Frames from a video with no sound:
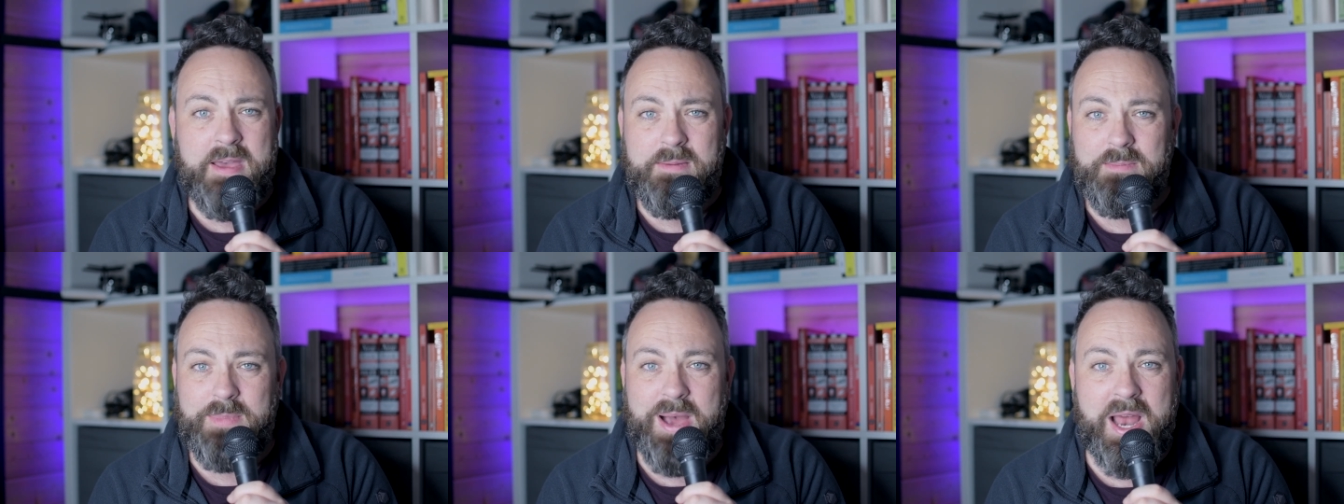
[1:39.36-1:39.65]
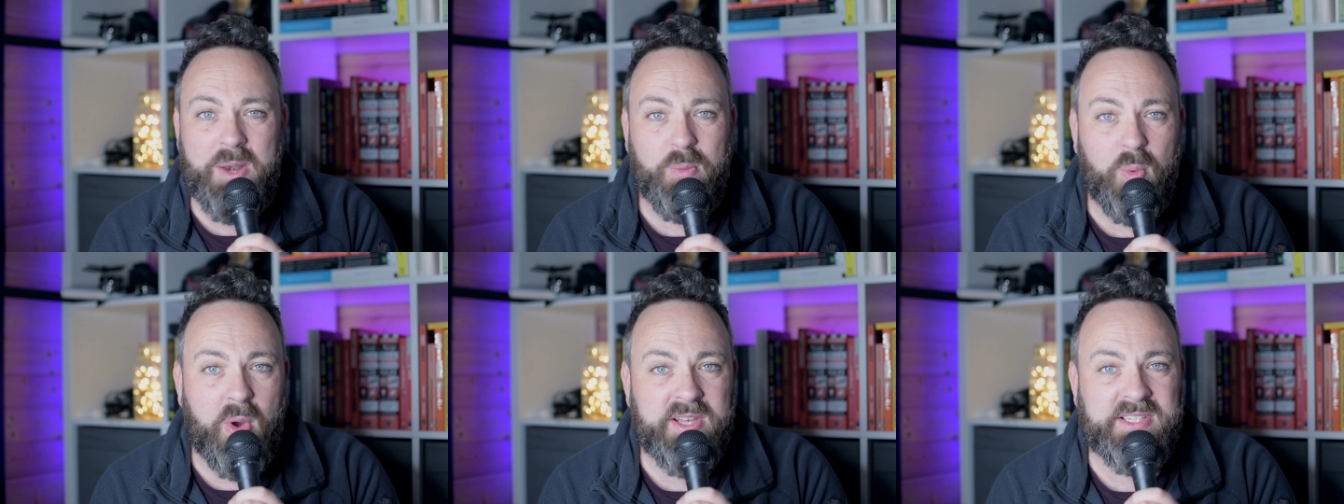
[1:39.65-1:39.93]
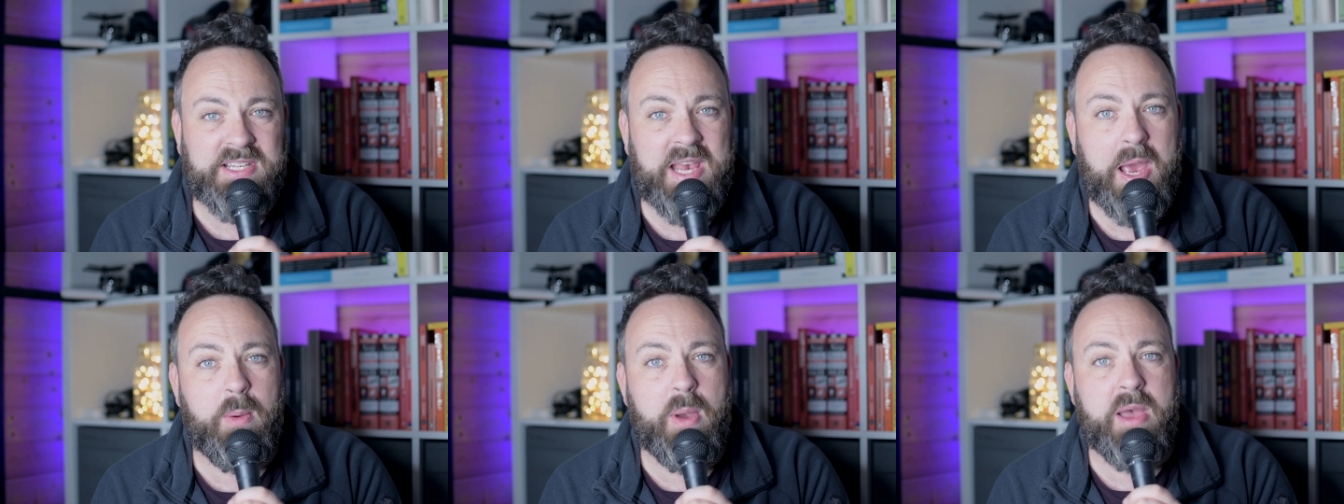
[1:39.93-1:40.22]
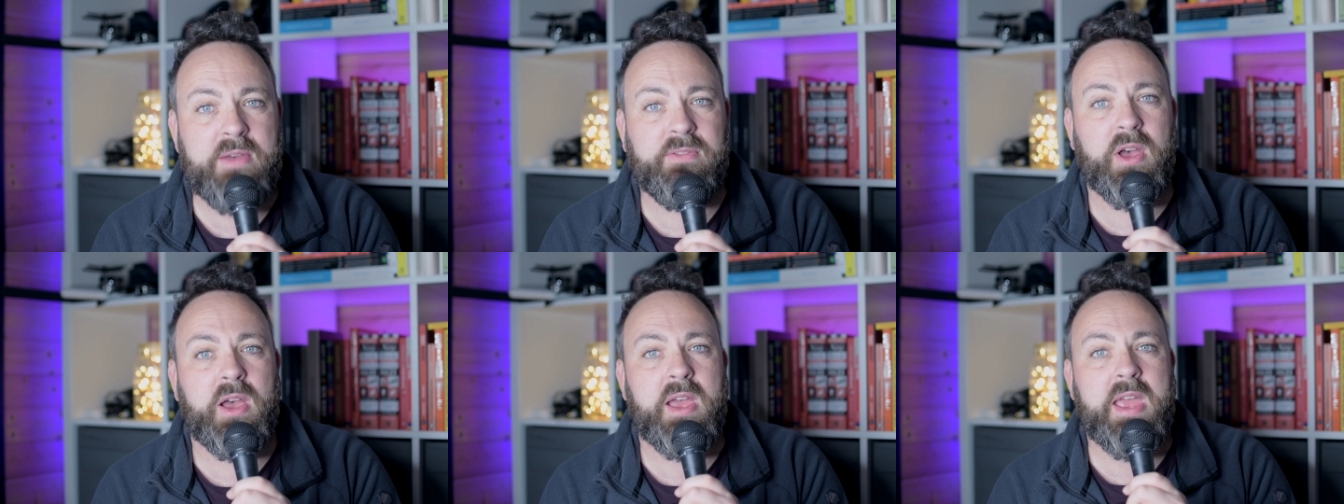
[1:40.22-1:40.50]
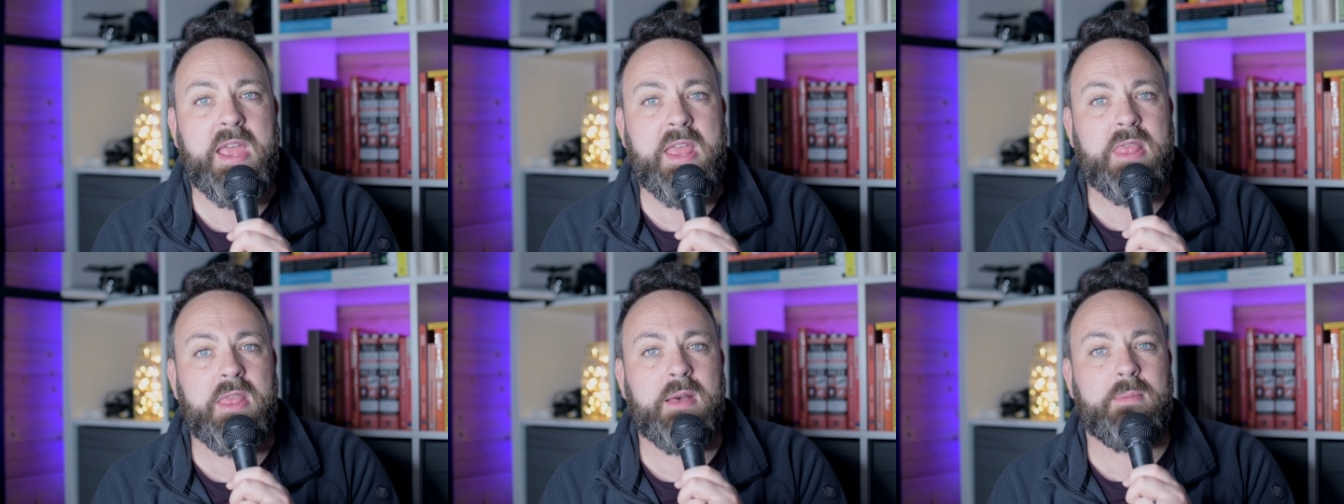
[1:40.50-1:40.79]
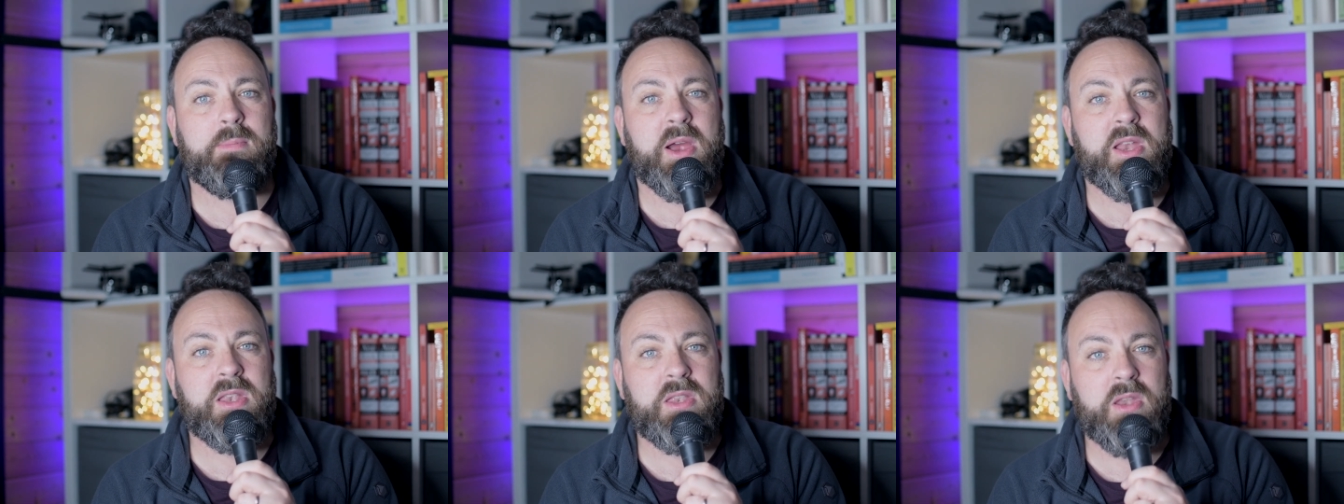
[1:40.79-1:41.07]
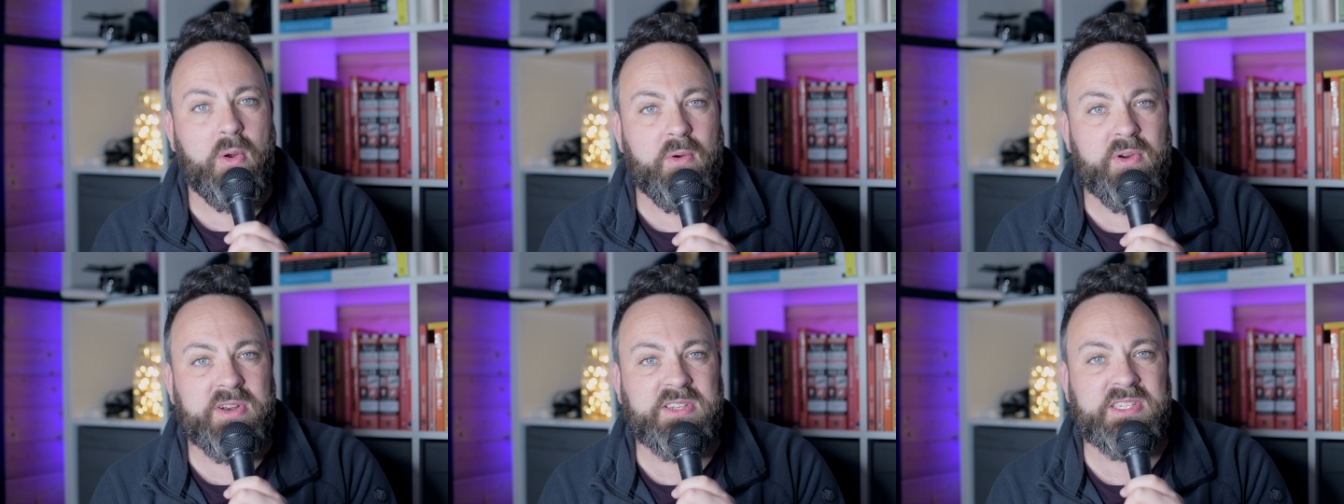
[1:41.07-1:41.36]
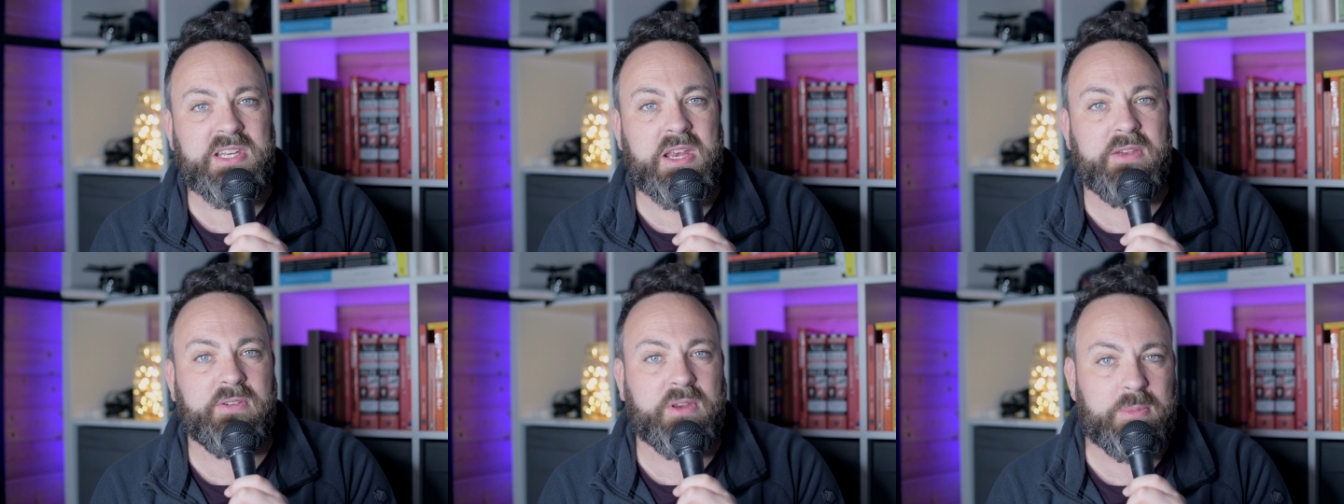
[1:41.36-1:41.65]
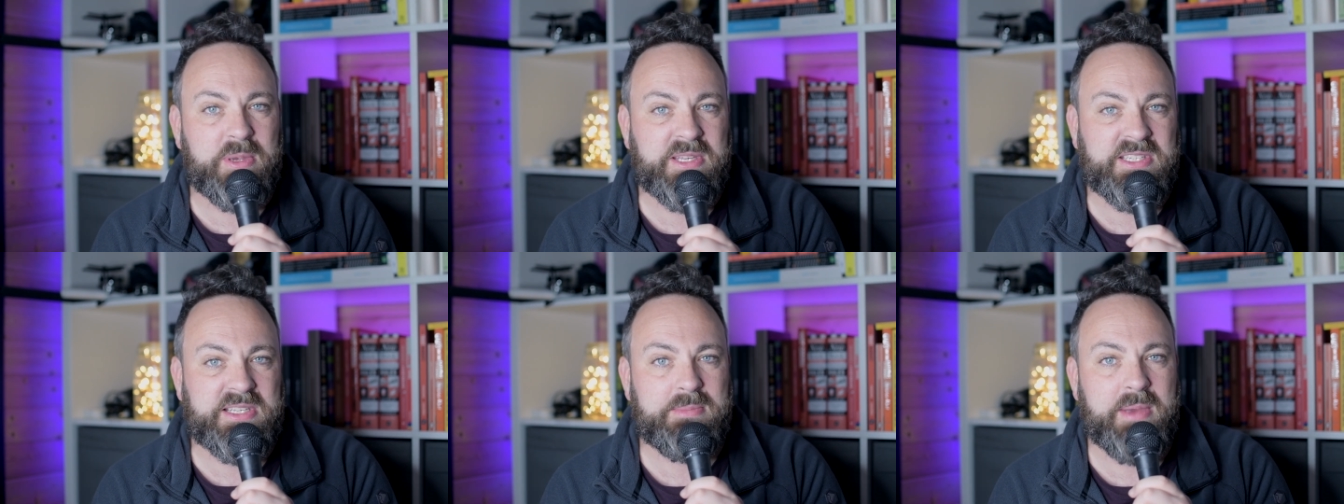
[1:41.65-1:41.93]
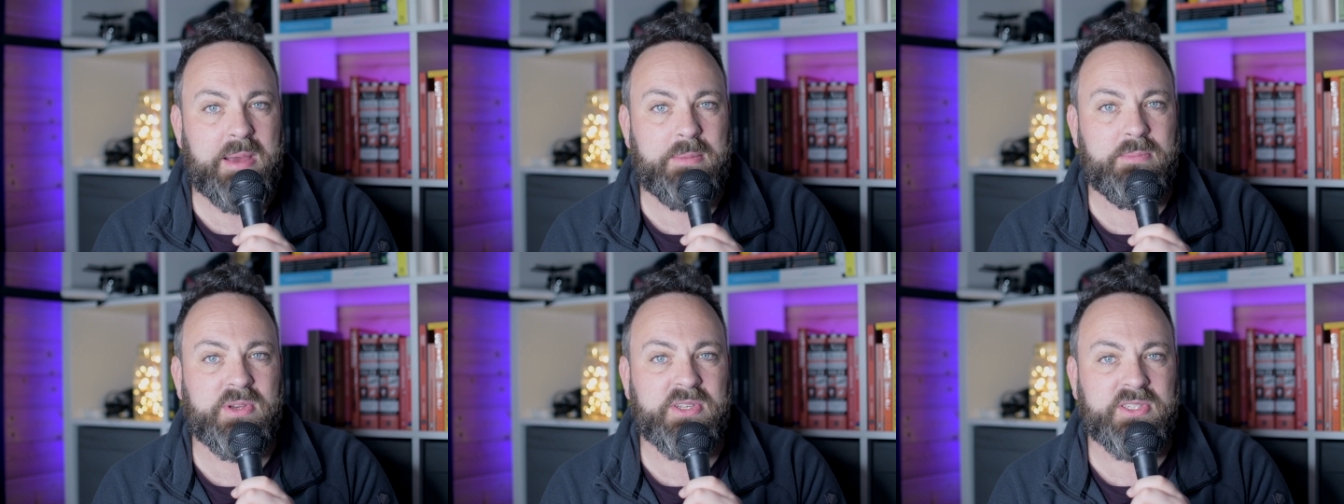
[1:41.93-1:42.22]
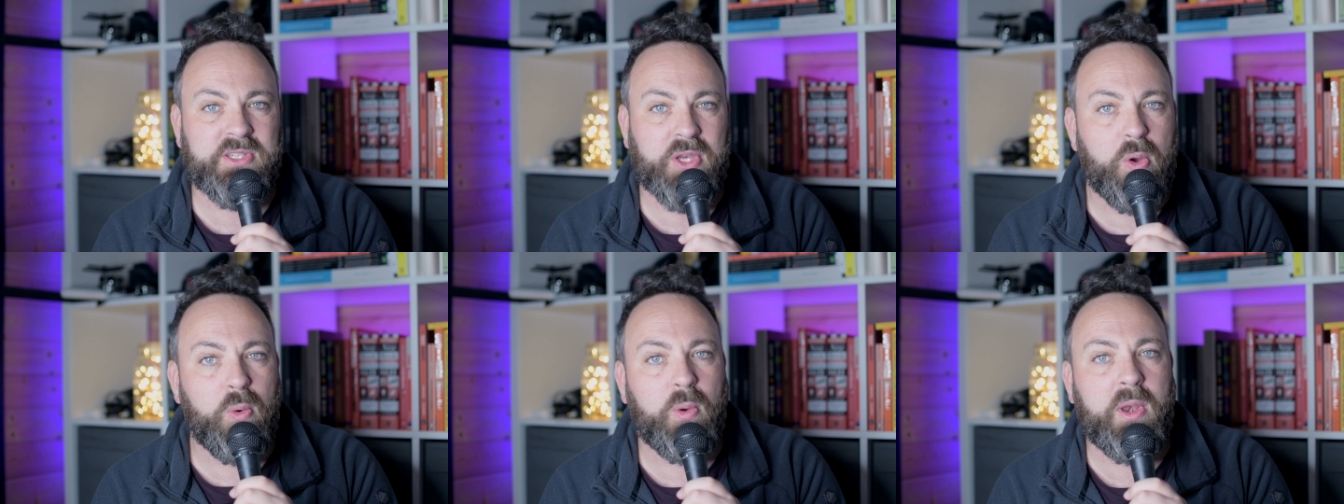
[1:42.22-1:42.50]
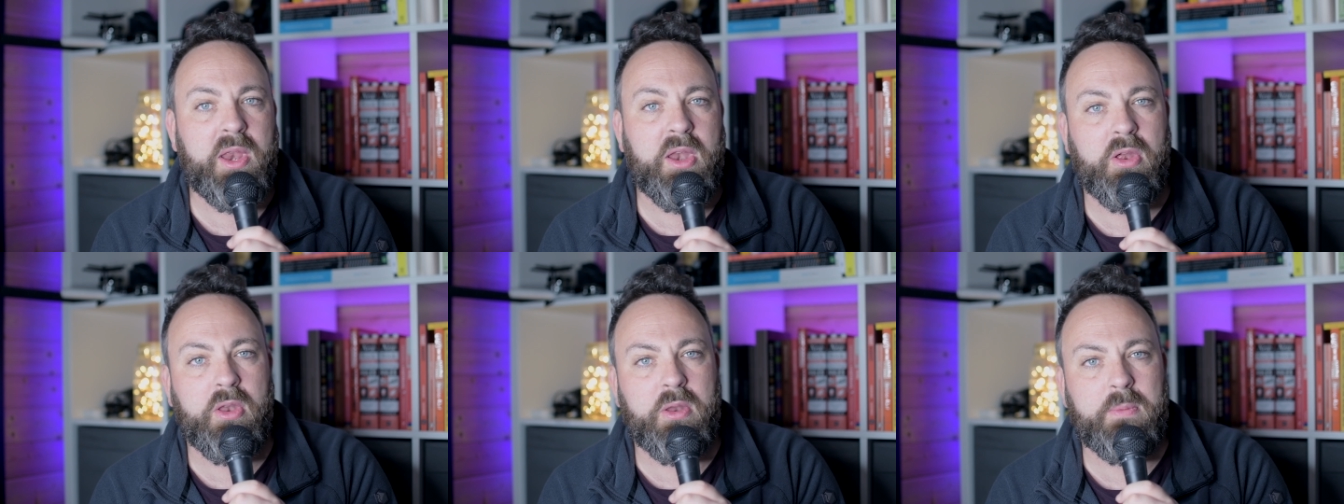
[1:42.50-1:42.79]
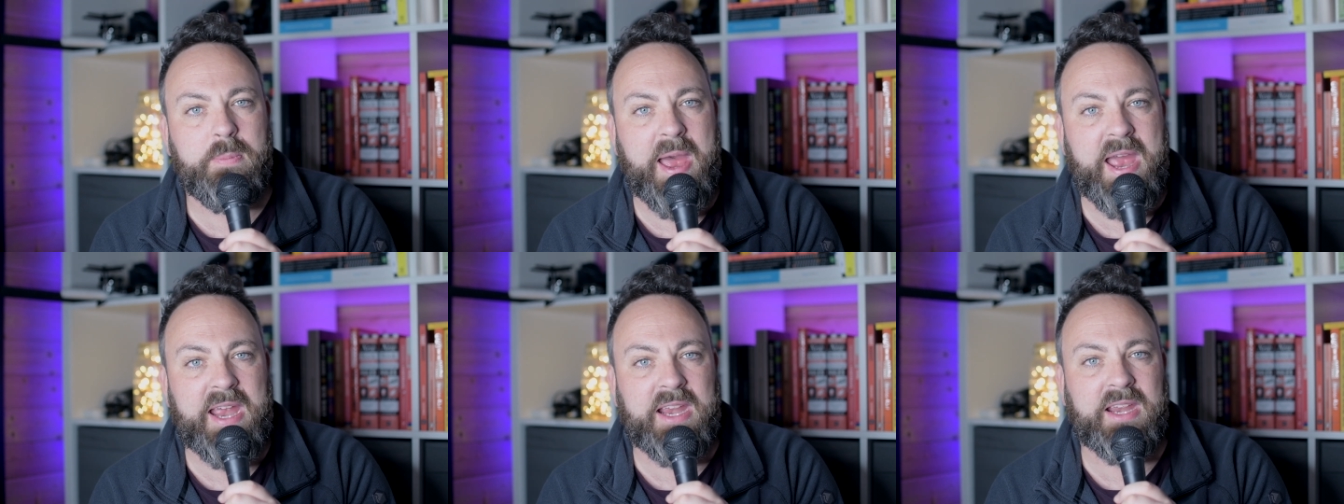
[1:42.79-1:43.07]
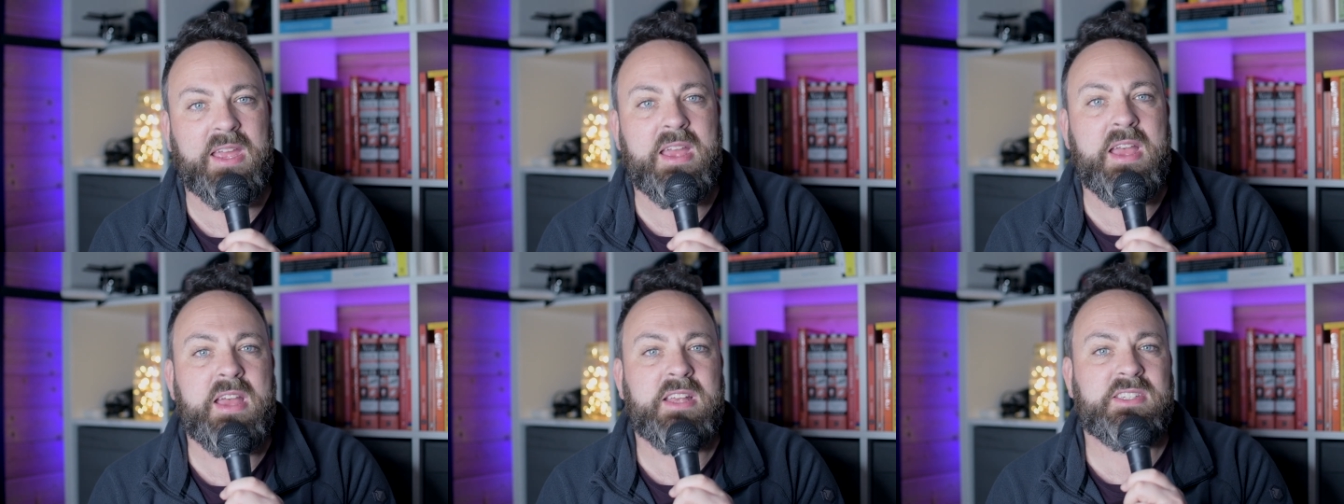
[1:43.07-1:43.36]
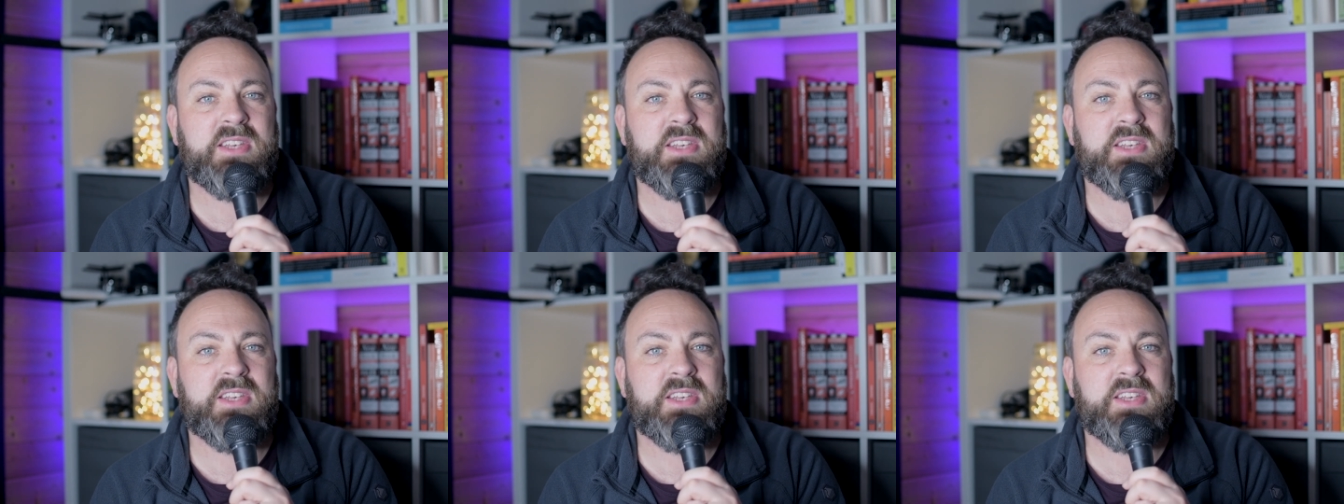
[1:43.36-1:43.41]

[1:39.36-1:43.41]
Mann was, however, in the minority of committee members calling on the bank